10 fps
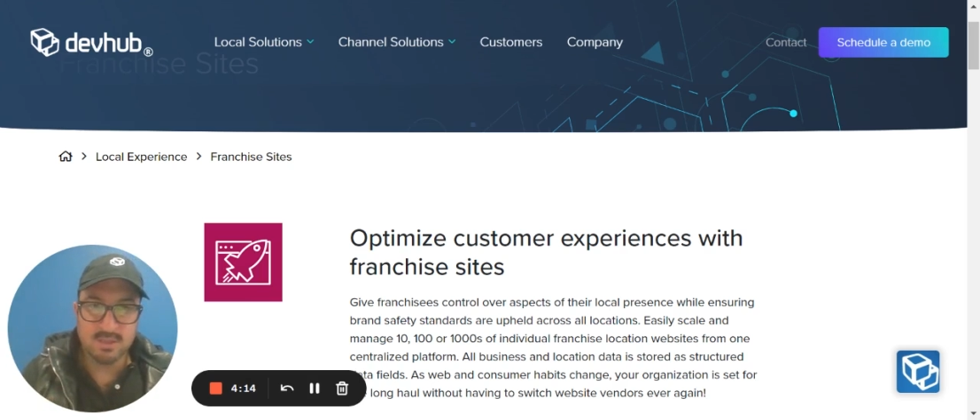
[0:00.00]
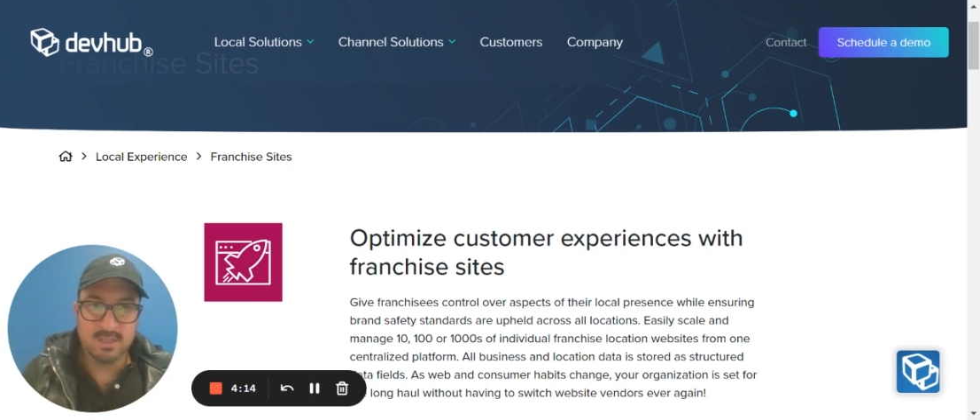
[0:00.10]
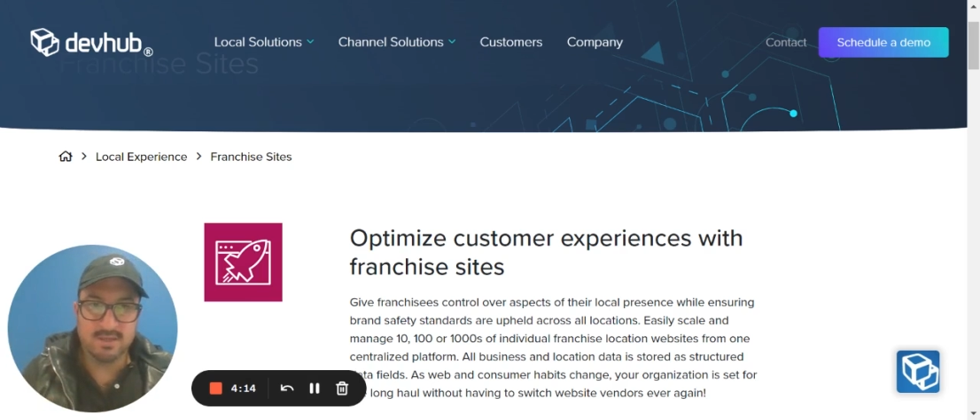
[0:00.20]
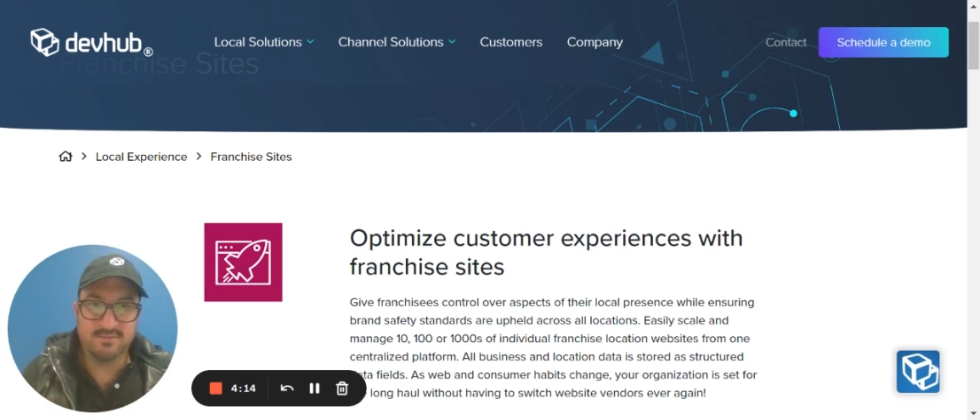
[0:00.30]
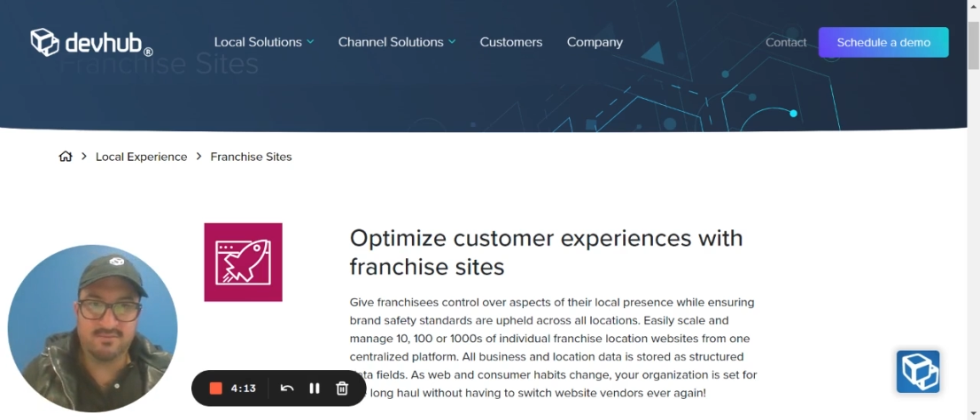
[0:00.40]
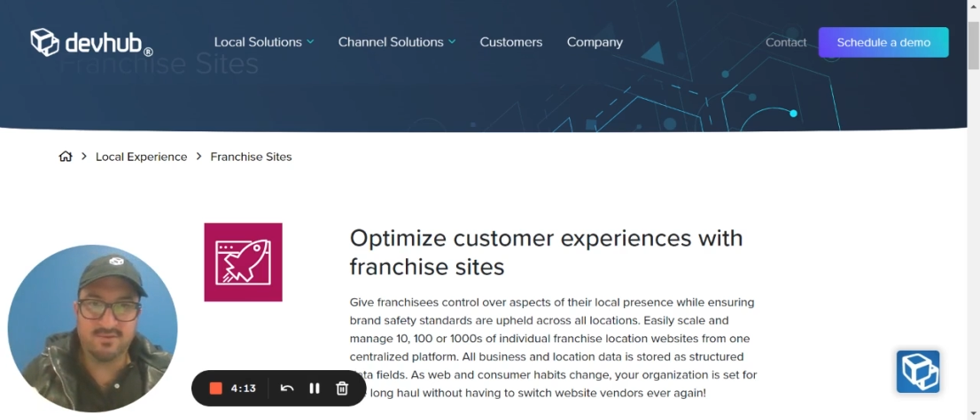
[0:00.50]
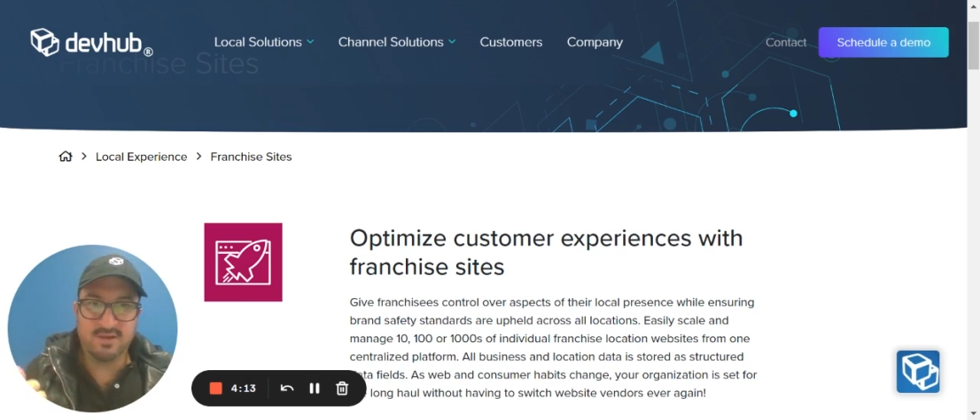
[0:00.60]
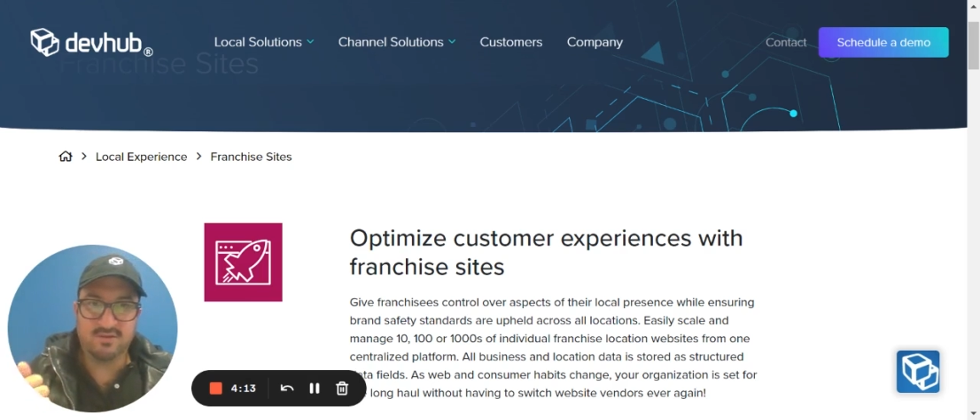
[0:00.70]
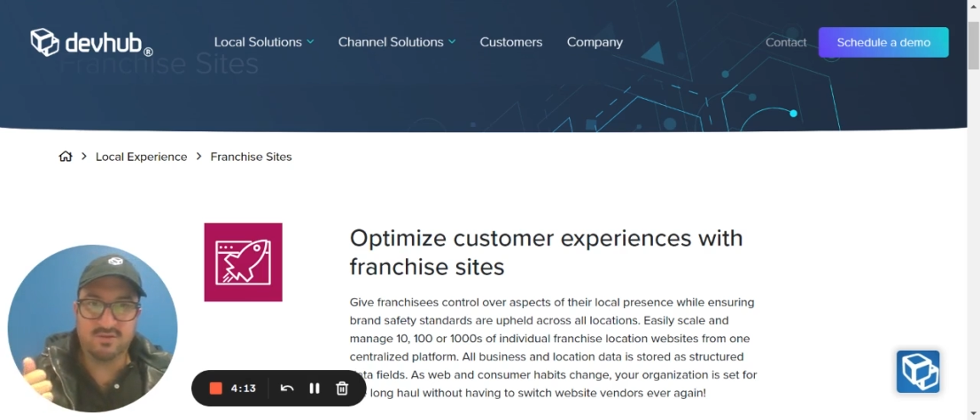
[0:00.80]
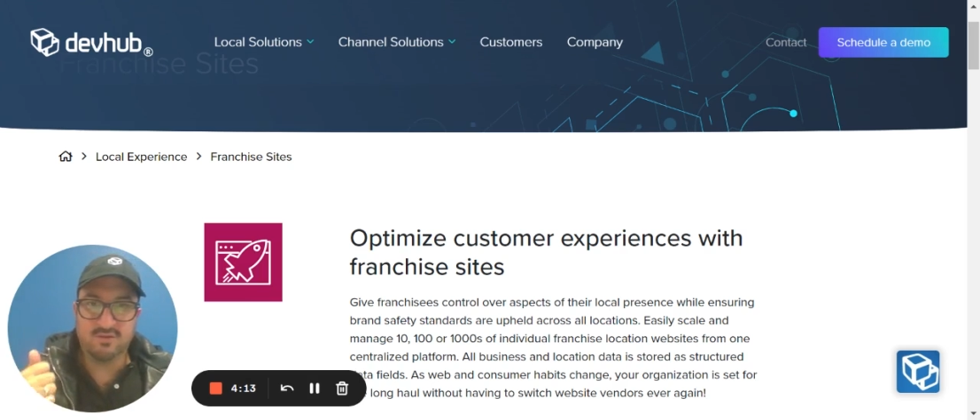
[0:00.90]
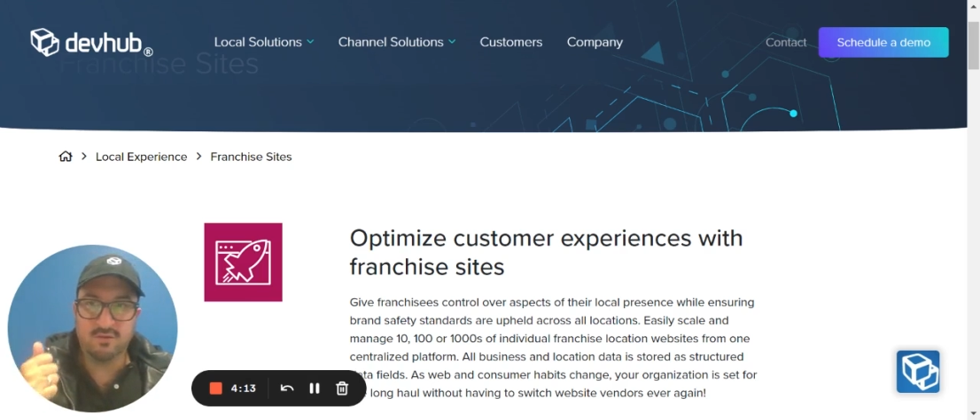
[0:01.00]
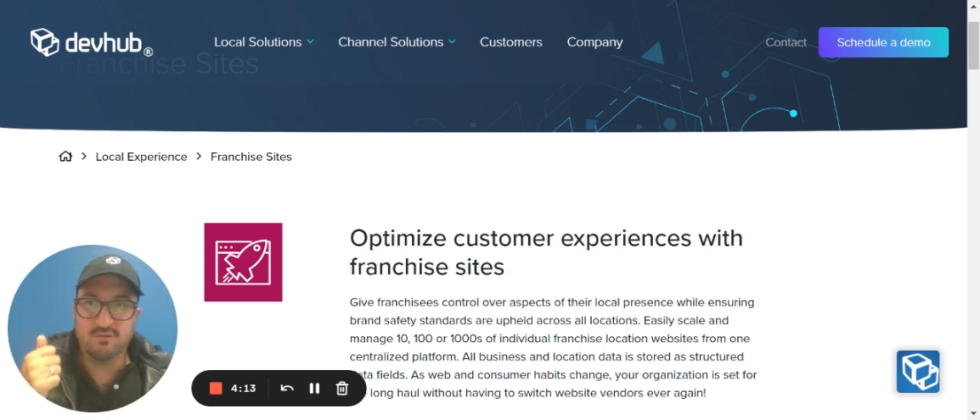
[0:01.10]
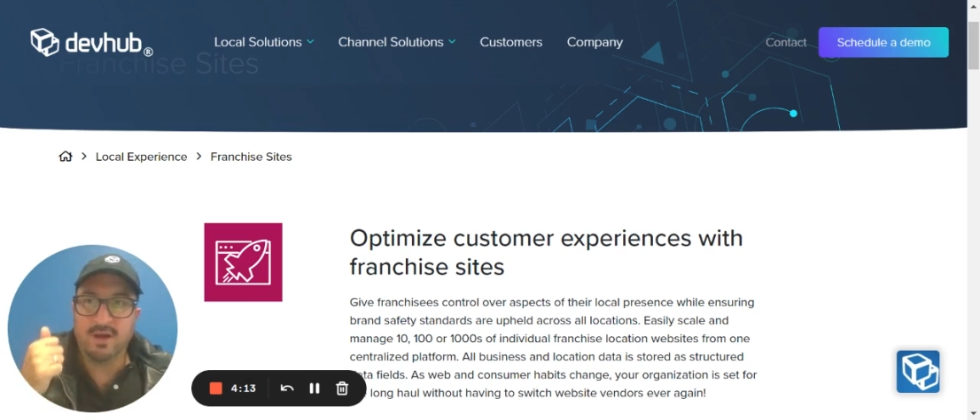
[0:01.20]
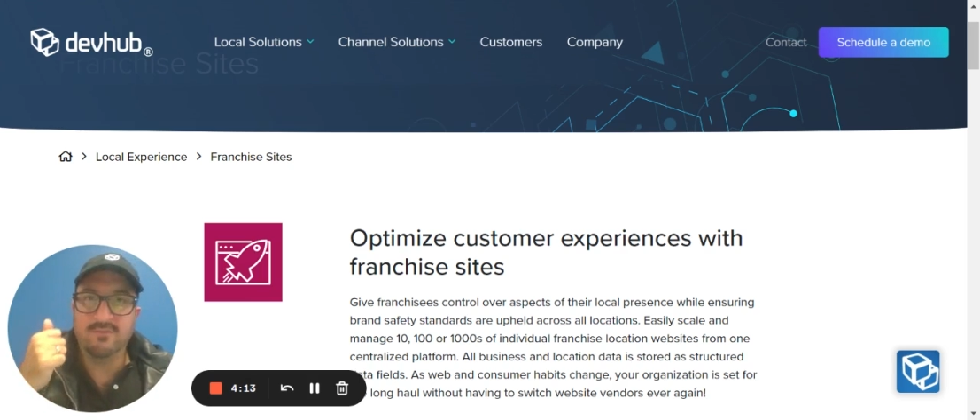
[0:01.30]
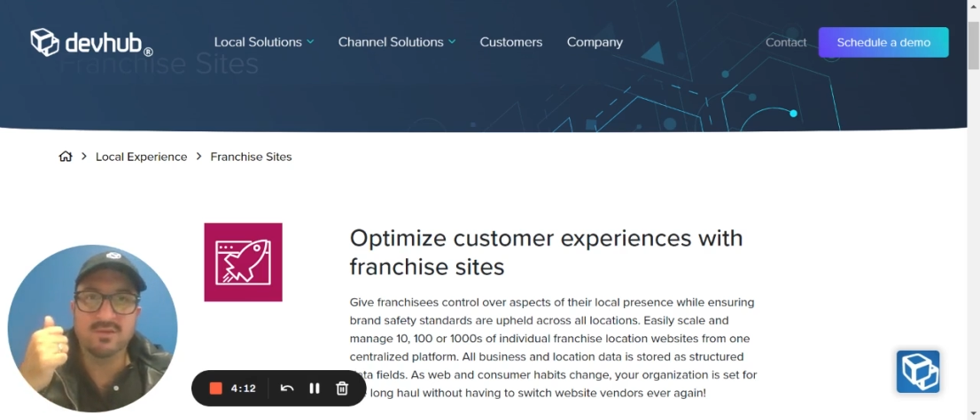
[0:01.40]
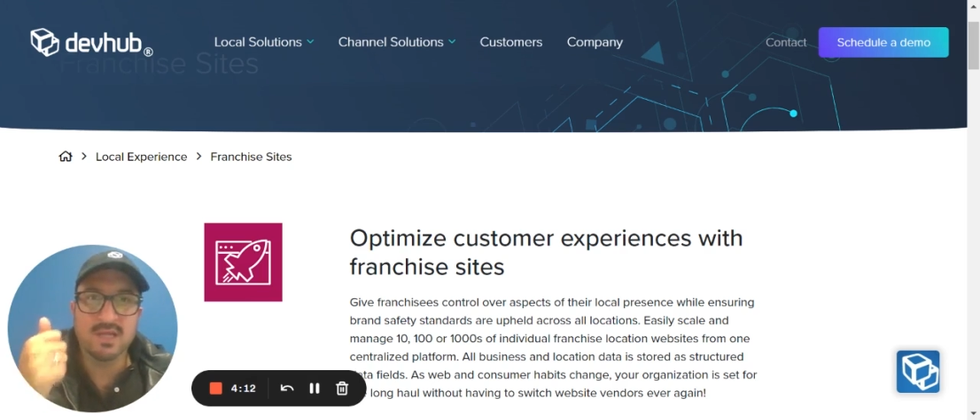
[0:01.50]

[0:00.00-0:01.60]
If it's to drive